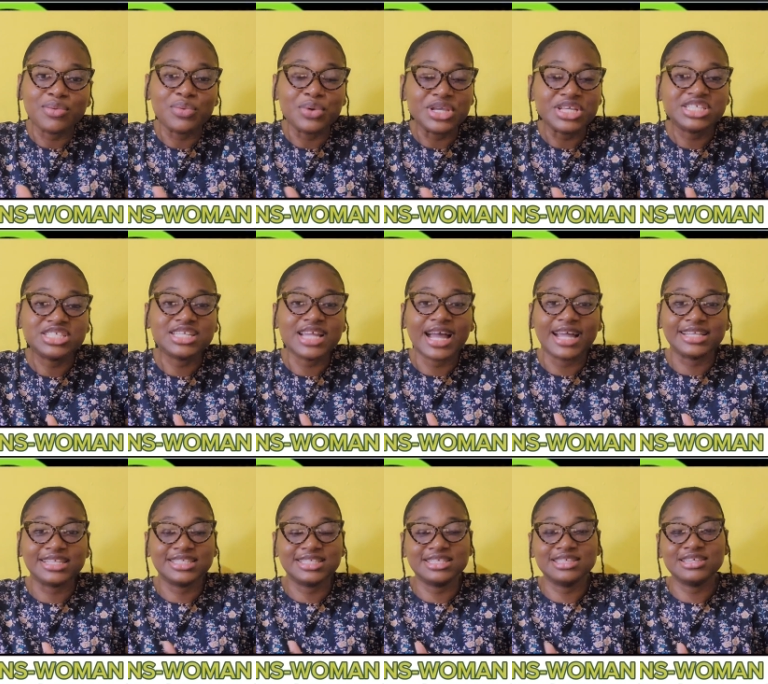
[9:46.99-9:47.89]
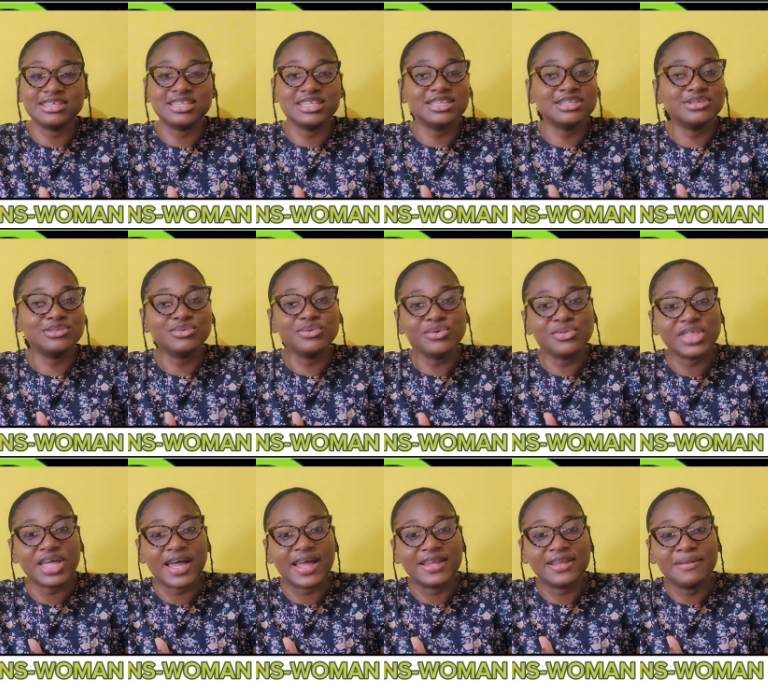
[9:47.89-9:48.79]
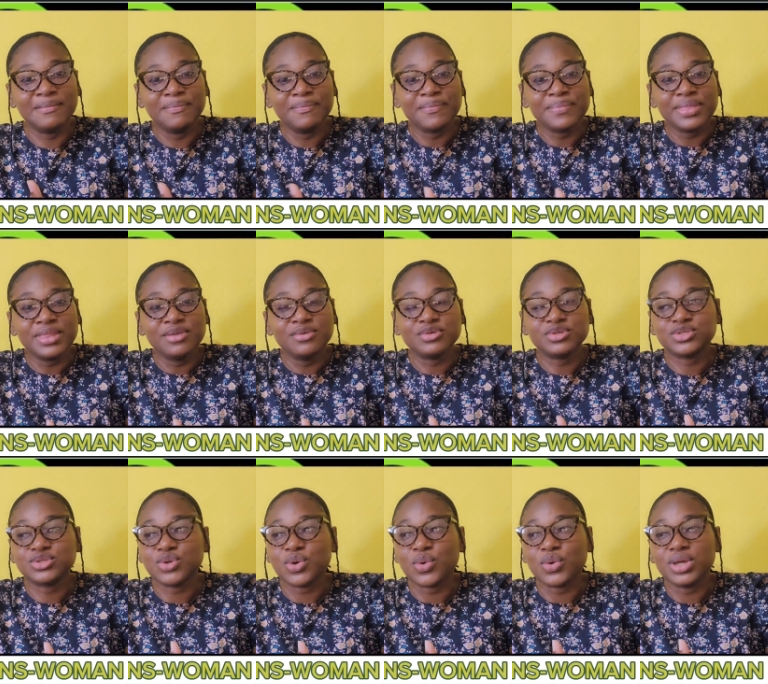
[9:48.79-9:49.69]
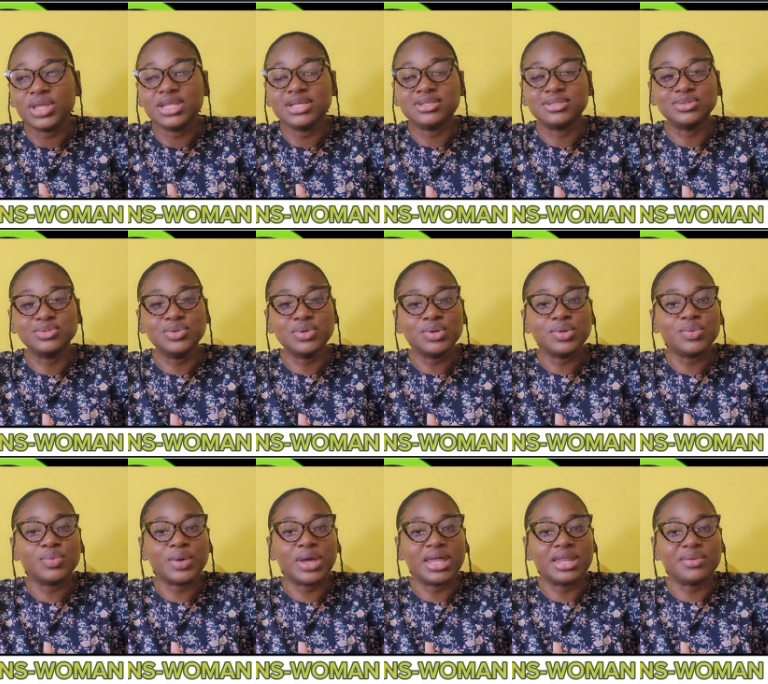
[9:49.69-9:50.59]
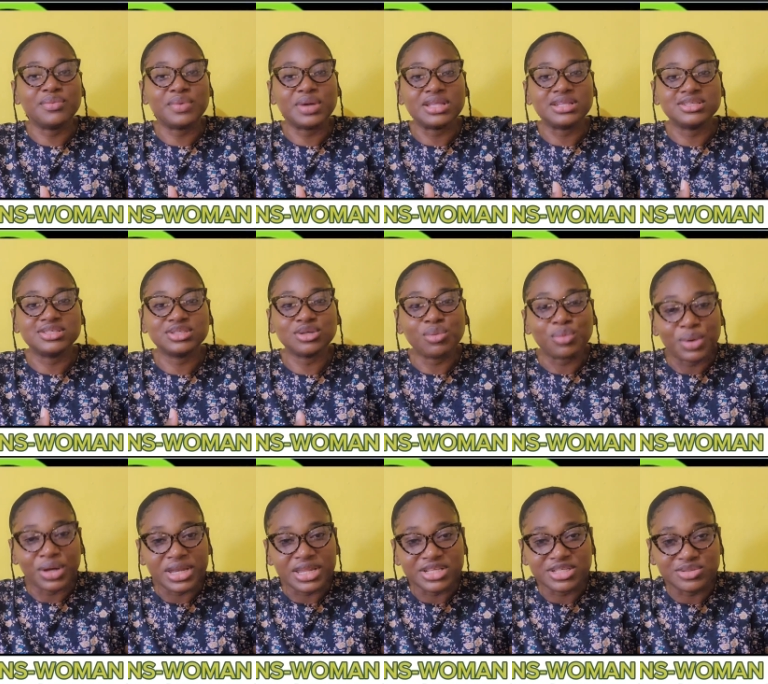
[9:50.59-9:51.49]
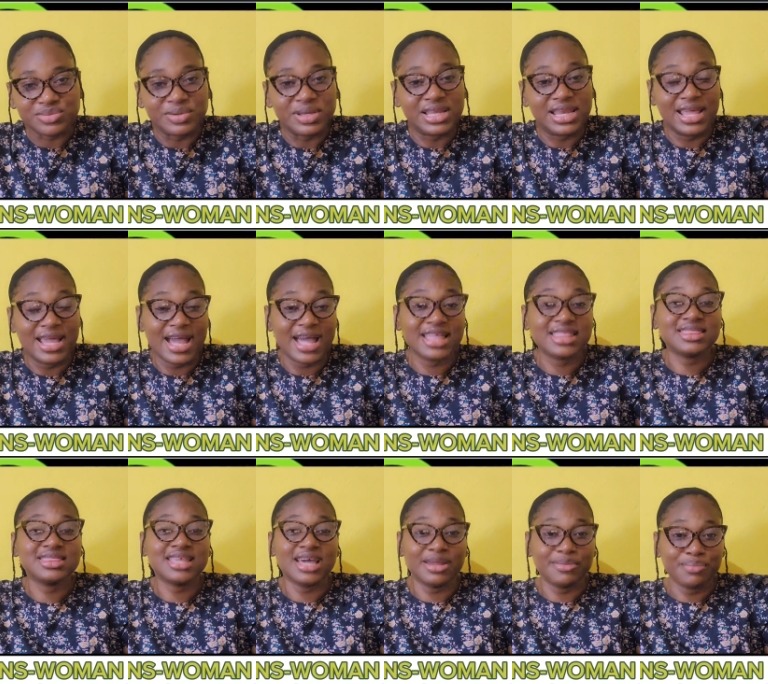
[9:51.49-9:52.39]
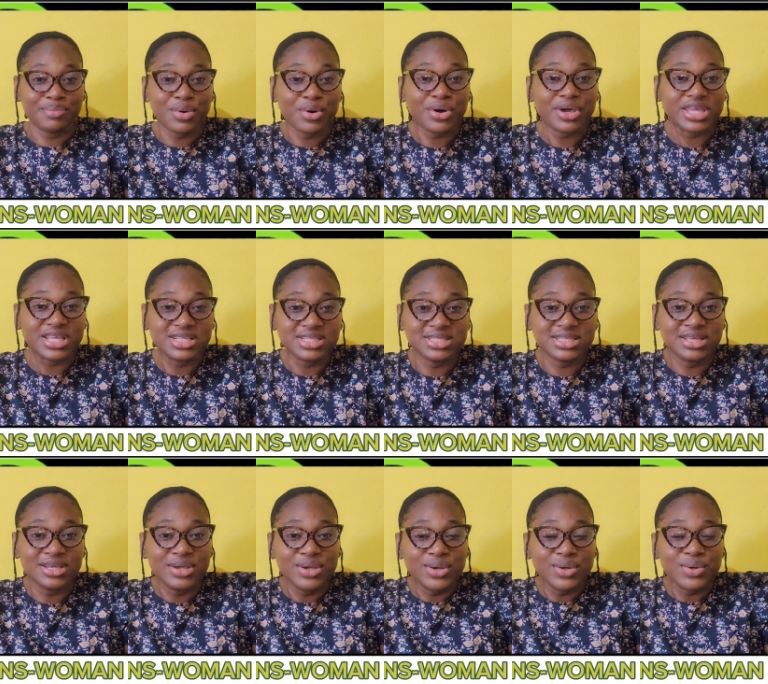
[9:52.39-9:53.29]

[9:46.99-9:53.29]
wish that you didn't do that so it is good when when someone is really at that point